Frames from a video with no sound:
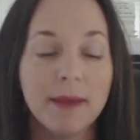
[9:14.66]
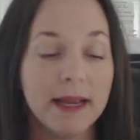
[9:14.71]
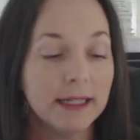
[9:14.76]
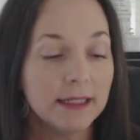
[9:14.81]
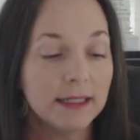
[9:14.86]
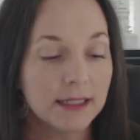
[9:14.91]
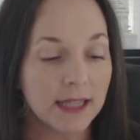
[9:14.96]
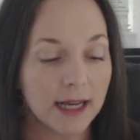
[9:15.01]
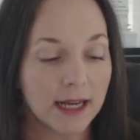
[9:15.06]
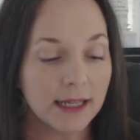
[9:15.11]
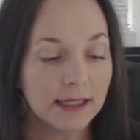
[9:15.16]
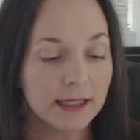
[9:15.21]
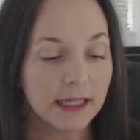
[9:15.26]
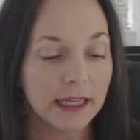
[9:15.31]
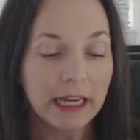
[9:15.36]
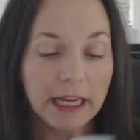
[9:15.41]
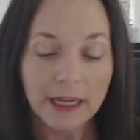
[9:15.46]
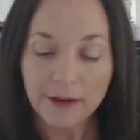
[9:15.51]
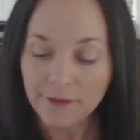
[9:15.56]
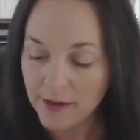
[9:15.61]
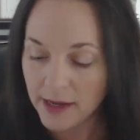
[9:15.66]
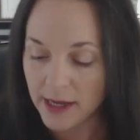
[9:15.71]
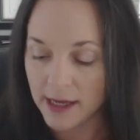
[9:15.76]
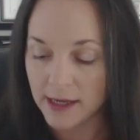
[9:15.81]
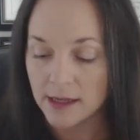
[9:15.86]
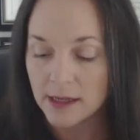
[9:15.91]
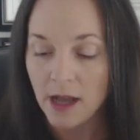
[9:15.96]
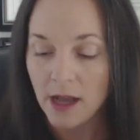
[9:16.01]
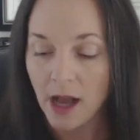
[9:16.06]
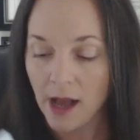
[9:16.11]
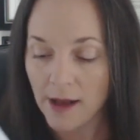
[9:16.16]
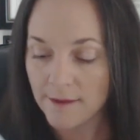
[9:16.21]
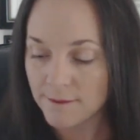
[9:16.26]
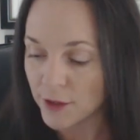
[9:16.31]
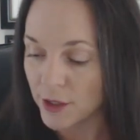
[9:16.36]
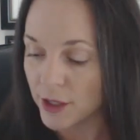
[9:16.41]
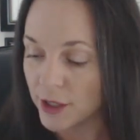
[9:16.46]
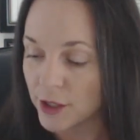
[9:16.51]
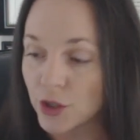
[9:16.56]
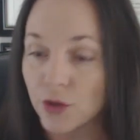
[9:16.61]
It does even
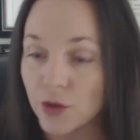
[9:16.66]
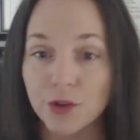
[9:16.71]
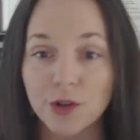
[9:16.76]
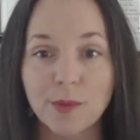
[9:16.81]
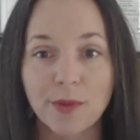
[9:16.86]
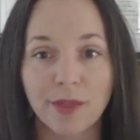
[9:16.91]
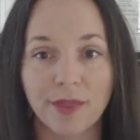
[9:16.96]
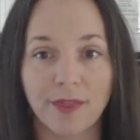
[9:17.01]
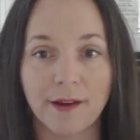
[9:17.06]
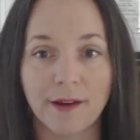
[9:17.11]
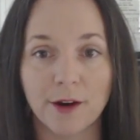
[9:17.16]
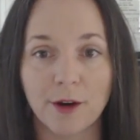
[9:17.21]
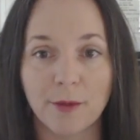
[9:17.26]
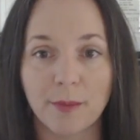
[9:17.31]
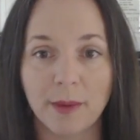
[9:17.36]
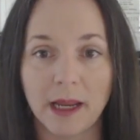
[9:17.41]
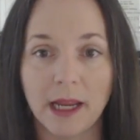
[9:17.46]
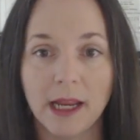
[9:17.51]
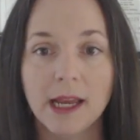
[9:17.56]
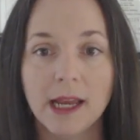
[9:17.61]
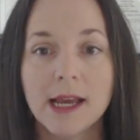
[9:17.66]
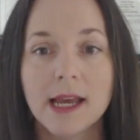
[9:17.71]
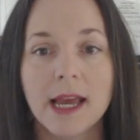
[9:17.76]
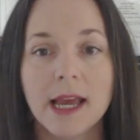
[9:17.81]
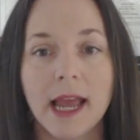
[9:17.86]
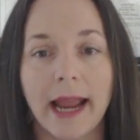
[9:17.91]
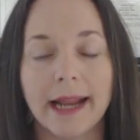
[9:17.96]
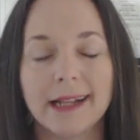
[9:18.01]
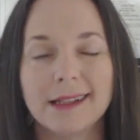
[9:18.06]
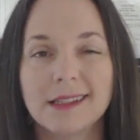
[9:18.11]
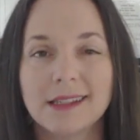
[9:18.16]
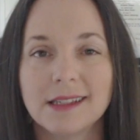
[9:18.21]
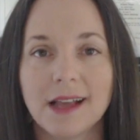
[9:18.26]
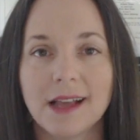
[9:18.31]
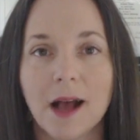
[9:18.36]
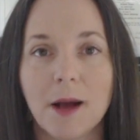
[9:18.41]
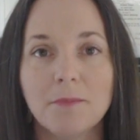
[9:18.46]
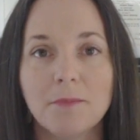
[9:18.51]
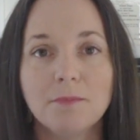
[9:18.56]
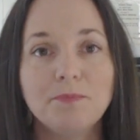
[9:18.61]
cover group therapy and
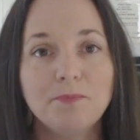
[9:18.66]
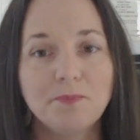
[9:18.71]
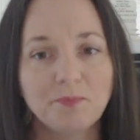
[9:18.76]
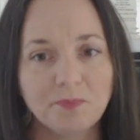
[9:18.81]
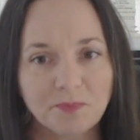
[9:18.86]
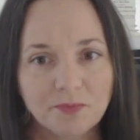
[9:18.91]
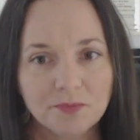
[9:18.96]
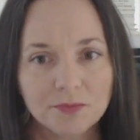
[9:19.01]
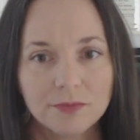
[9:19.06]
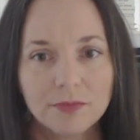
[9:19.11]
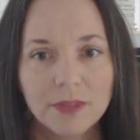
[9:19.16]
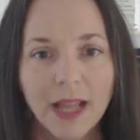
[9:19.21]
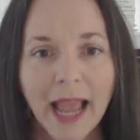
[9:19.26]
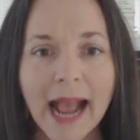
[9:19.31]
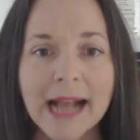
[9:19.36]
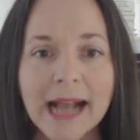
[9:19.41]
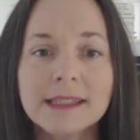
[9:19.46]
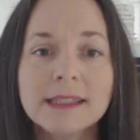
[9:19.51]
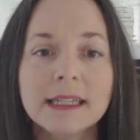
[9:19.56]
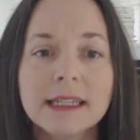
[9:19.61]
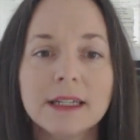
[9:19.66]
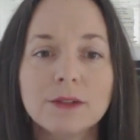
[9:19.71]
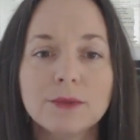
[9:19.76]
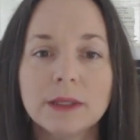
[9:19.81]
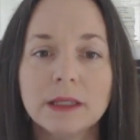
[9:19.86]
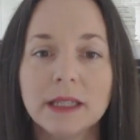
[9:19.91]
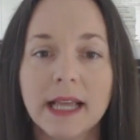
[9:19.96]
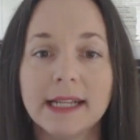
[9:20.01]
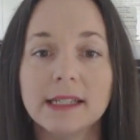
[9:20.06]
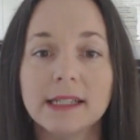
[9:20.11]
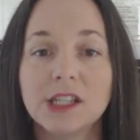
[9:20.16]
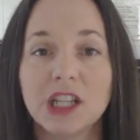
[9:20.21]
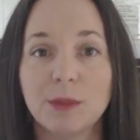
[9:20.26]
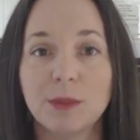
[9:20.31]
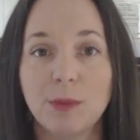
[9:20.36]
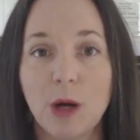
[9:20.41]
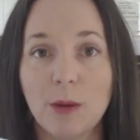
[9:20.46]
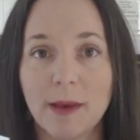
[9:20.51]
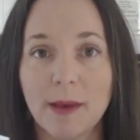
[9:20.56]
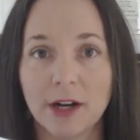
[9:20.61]
some, as it relates to the
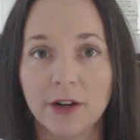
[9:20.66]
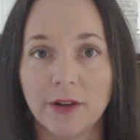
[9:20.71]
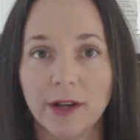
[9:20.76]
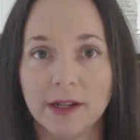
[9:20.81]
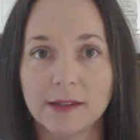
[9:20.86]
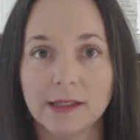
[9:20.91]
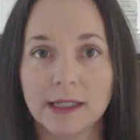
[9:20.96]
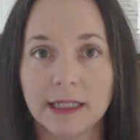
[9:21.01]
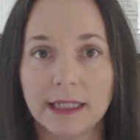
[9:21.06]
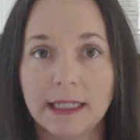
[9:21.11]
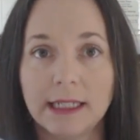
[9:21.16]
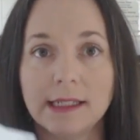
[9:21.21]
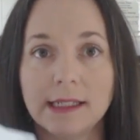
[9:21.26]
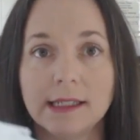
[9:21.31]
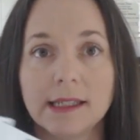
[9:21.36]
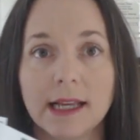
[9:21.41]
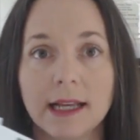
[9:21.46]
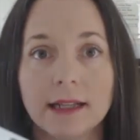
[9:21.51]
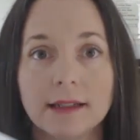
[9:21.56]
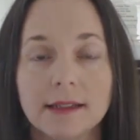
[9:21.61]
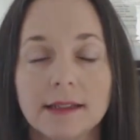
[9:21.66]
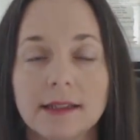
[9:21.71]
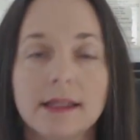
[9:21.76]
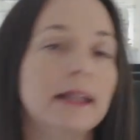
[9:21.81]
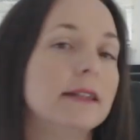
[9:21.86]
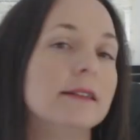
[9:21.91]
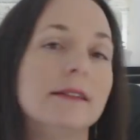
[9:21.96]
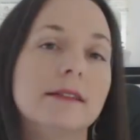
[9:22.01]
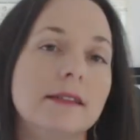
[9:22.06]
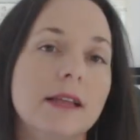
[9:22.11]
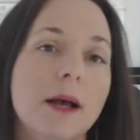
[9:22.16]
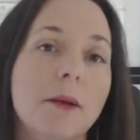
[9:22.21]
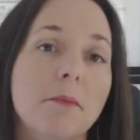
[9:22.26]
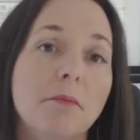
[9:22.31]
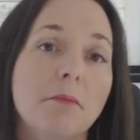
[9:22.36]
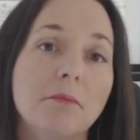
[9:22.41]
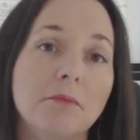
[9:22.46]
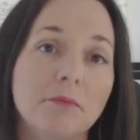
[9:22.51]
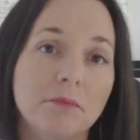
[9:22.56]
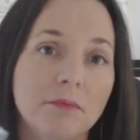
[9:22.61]
Palmetto LCDs, and
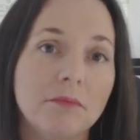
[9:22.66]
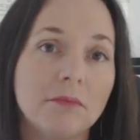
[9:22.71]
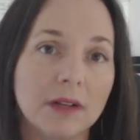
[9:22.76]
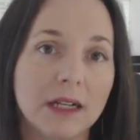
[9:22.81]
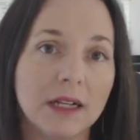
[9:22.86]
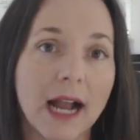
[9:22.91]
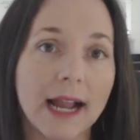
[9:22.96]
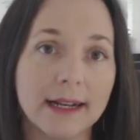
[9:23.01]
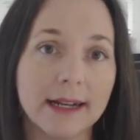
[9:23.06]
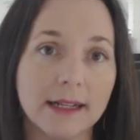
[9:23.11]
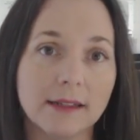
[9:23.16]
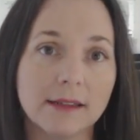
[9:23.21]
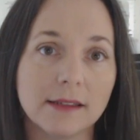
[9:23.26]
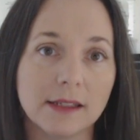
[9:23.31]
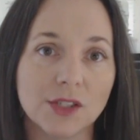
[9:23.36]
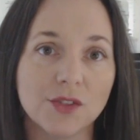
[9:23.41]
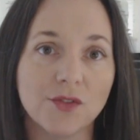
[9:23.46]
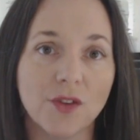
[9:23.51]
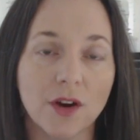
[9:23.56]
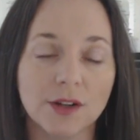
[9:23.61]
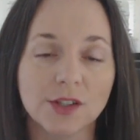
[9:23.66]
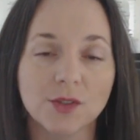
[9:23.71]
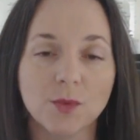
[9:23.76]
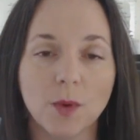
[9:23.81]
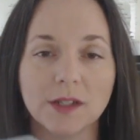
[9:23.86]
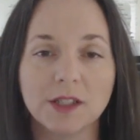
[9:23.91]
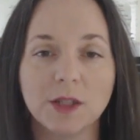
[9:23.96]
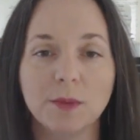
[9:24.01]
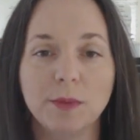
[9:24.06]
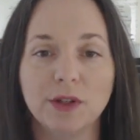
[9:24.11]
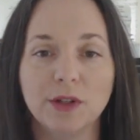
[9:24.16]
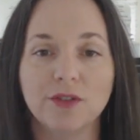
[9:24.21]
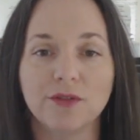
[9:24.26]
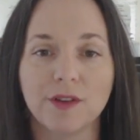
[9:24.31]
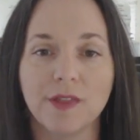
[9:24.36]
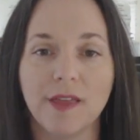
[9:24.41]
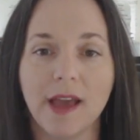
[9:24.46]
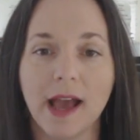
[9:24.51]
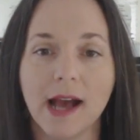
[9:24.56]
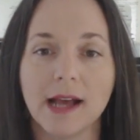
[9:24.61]
some guidance as far as what to bill
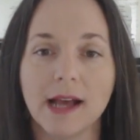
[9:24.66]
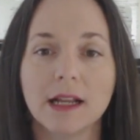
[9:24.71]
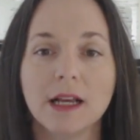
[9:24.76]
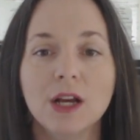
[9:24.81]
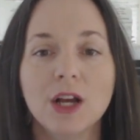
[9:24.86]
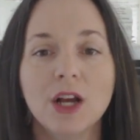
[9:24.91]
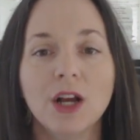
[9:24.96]
for that.